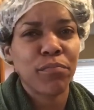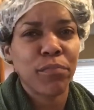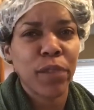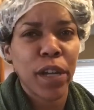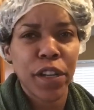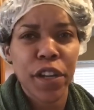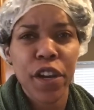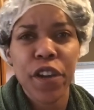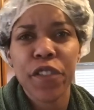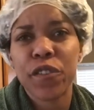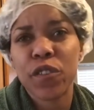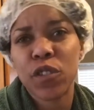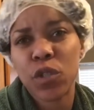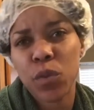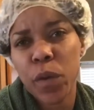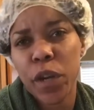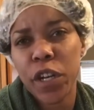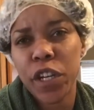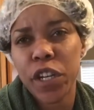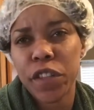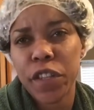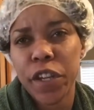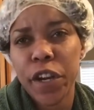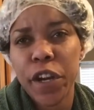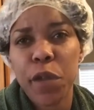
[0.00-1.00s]
another
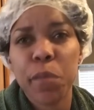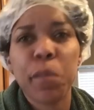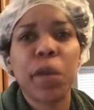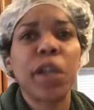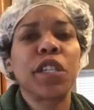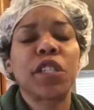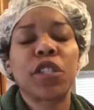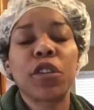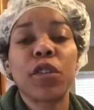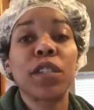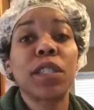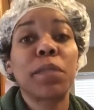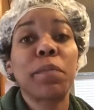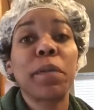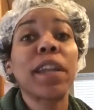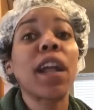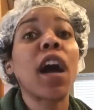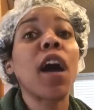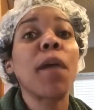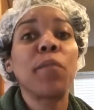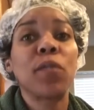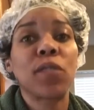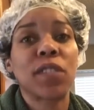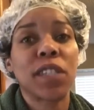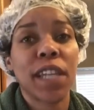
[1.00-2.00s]
20 to 30 minutes. So it's been
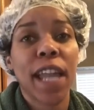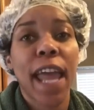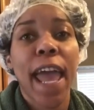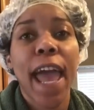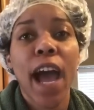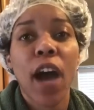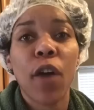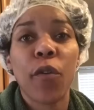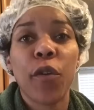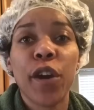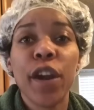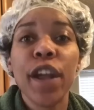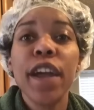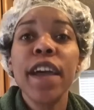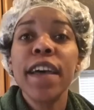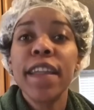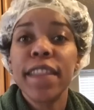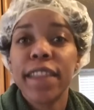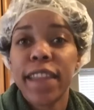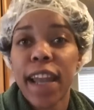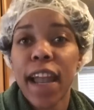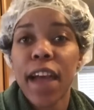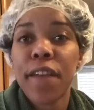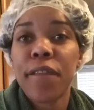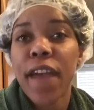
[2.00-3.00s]
almost an hour
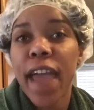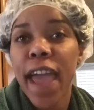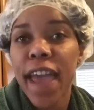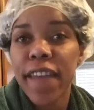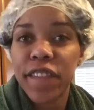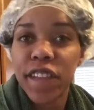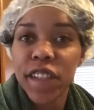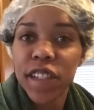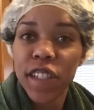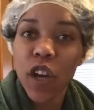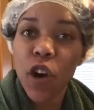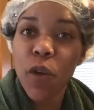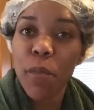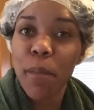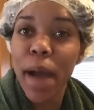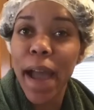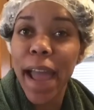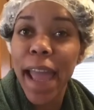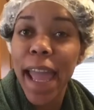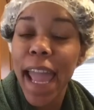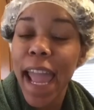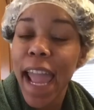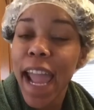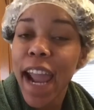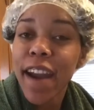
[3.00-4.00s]
that I've had this on my
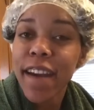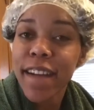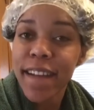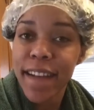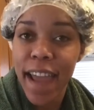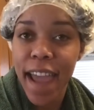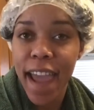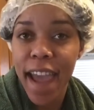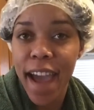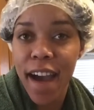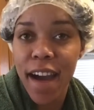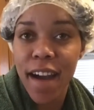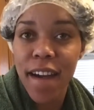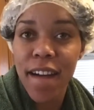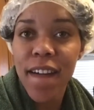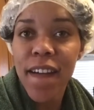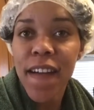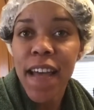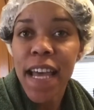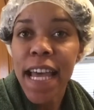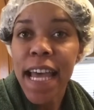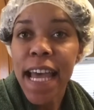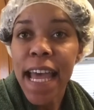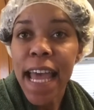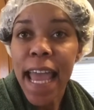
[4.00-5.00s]
hair now,
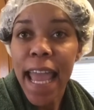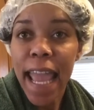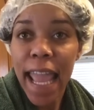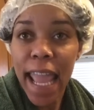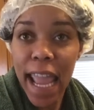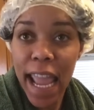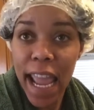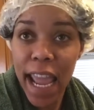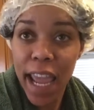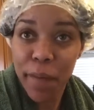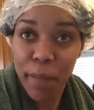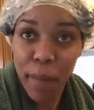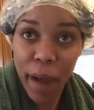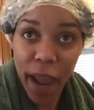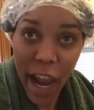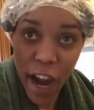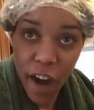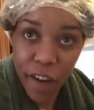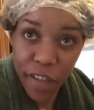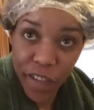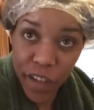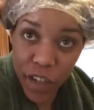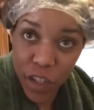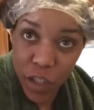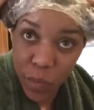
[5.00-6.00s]
and my
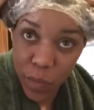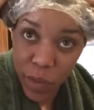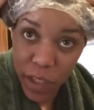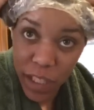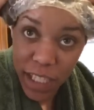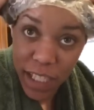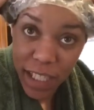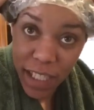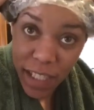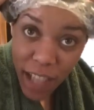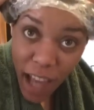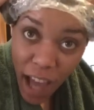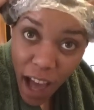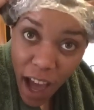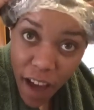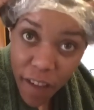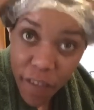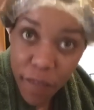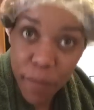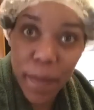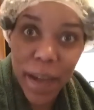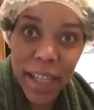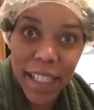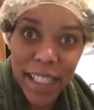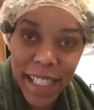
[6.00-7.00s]
hair feels really
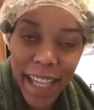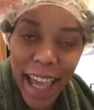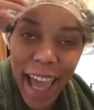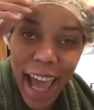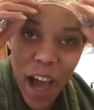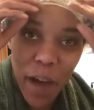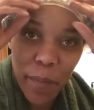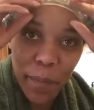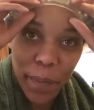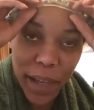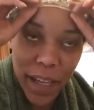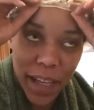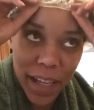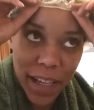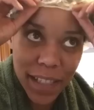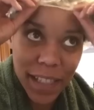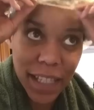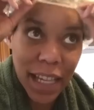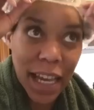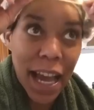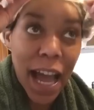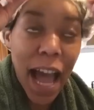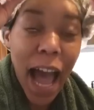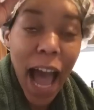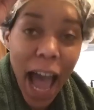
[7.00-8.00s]
soft. My scalp is
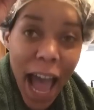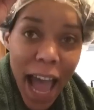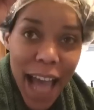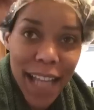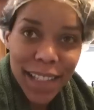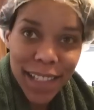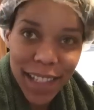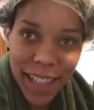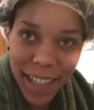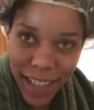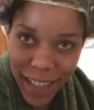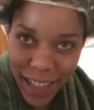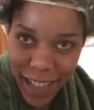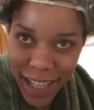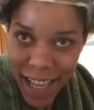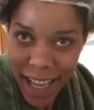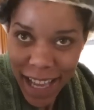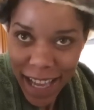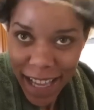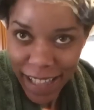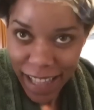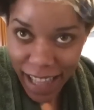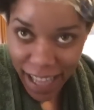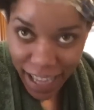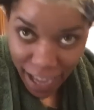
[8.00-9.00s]
hot,
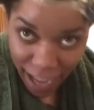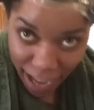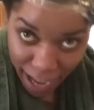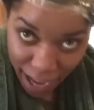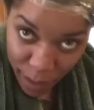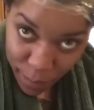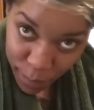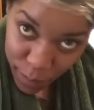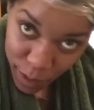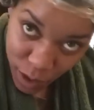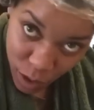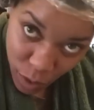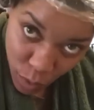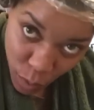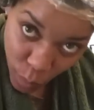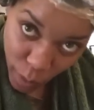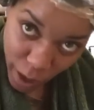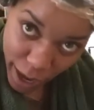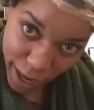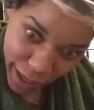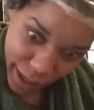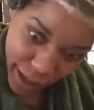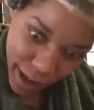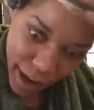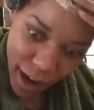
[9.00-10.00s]
like I am
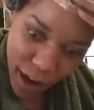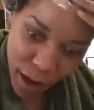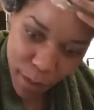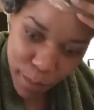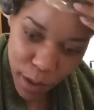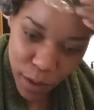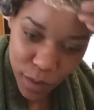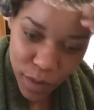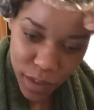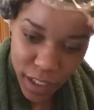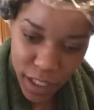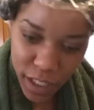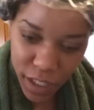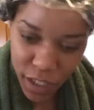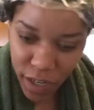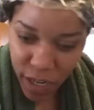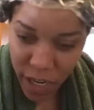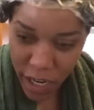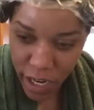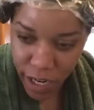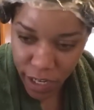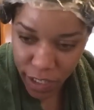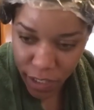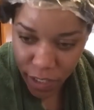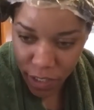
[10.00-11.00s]
sweating almost under
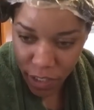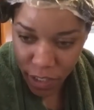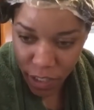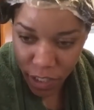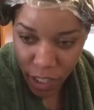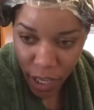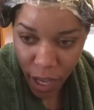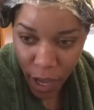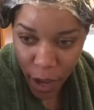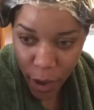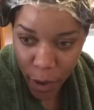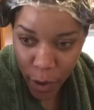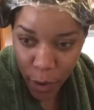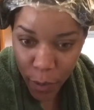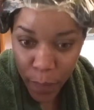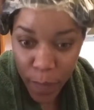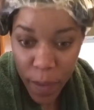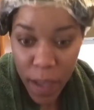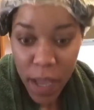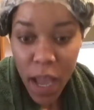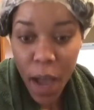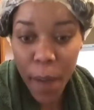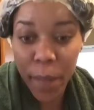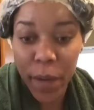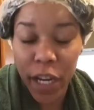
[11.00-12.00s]
here. So
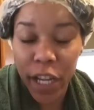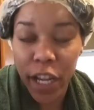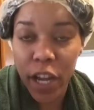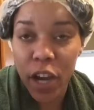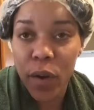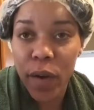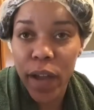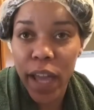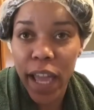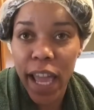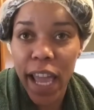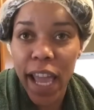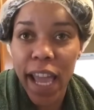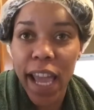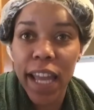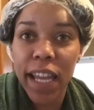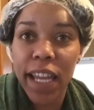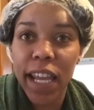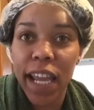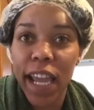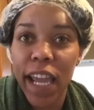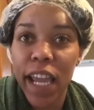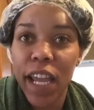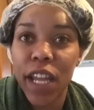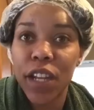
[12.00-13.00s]
I'm gonna go ahead
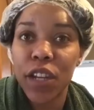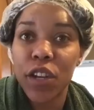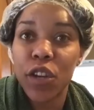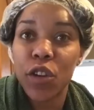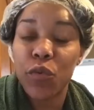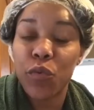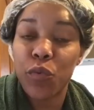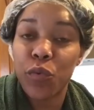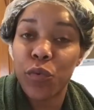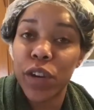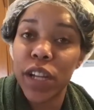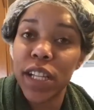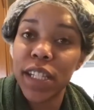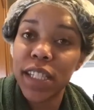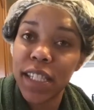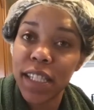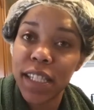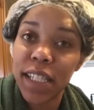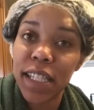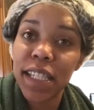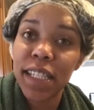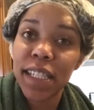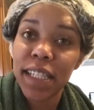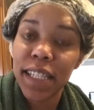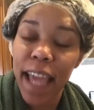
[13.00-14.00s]
and rinse
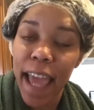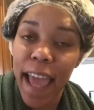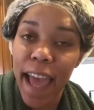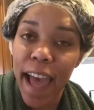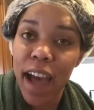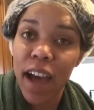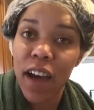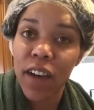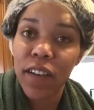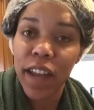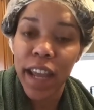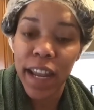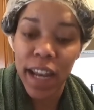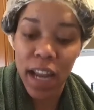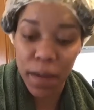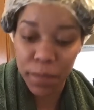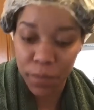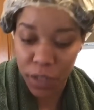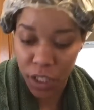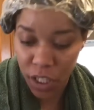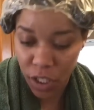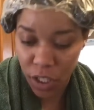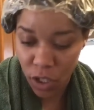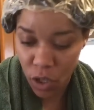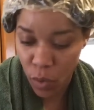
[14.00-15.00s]
this out, and I'm
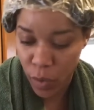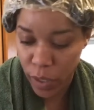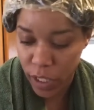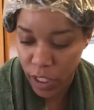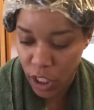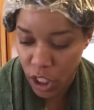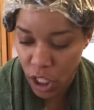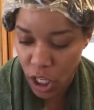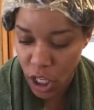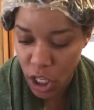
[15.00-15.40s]
just going to